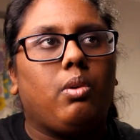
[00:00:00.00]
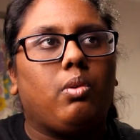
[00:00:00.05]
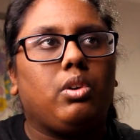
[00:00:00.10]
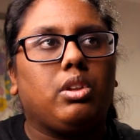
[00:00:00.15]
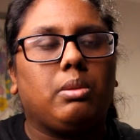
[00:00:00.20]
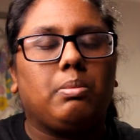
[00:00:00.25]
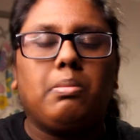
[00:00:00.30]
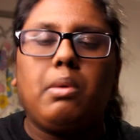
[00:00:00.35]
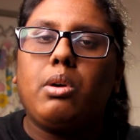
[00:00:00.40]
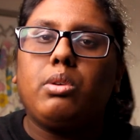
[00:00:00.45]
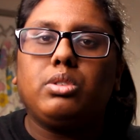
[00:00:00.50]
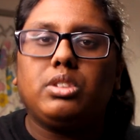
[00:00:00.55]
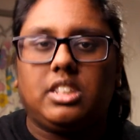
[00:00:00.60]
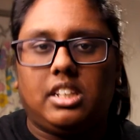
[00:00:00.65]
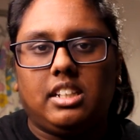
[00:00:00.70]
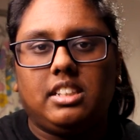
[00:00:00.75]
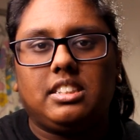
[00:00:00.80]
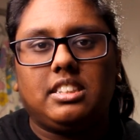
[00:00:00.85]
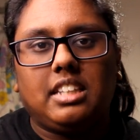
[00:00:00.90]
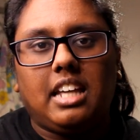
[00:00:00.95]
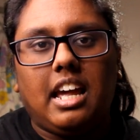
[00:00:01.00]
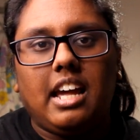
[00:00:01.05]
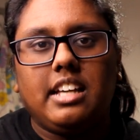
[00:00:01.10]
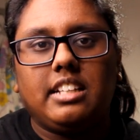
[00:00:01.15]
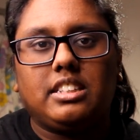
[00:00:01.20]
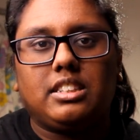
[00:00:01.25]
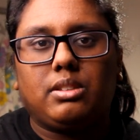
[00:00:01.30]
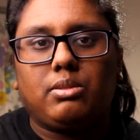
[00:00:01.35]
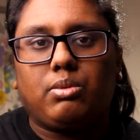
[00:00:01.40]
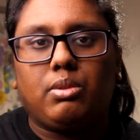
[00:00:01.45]
with Moses
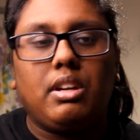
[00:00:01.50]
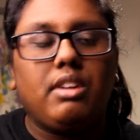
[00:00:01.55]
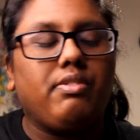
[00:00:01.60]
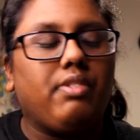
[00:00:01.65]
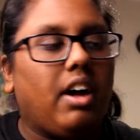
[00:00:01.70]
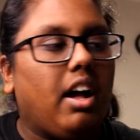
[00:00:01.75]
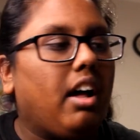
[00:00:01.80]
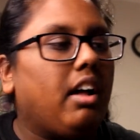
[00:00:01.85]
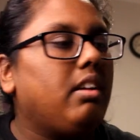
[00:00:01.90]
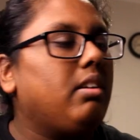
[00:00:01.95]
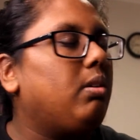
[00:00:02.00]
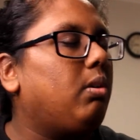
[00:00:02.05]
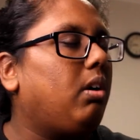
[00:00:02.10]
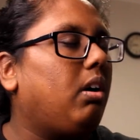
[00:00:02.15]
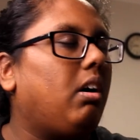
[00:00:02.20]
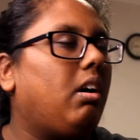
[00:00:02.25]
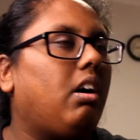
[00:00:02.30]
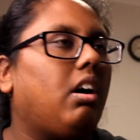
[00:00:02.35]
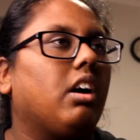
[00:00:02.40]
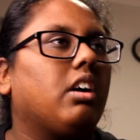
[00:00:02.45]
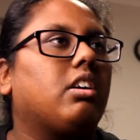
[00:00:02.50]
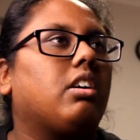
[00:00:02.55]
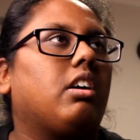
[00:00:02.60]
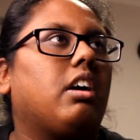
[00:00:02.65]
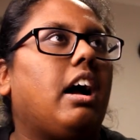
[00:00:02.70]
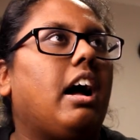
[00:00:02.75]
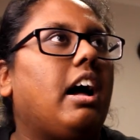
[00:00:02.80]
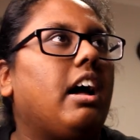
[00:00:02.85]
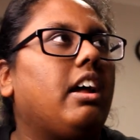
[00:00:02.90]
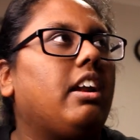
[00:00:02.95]
as Reva, oh,
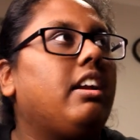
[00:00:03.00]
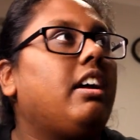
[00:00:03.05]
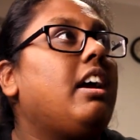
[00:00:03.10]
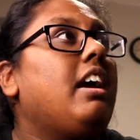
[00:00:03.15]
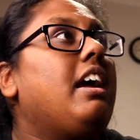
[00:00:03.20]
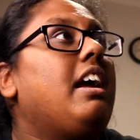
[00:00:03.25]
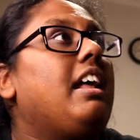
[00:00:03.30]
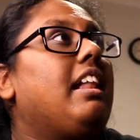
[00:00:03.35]
God,